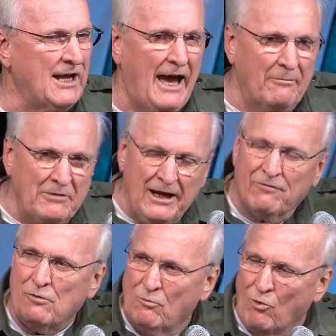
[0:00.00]
"I'm
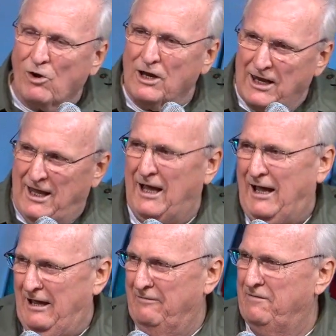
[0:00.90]
never more
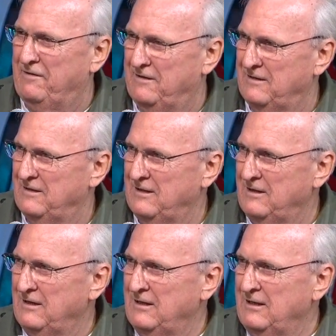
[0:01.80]
alive
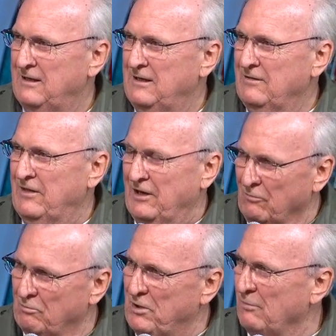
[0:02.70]
than in
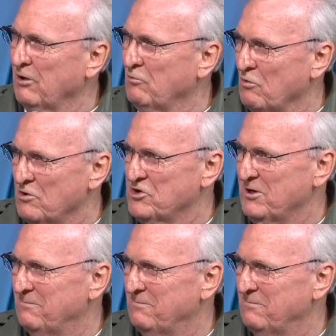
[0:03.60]
public worship."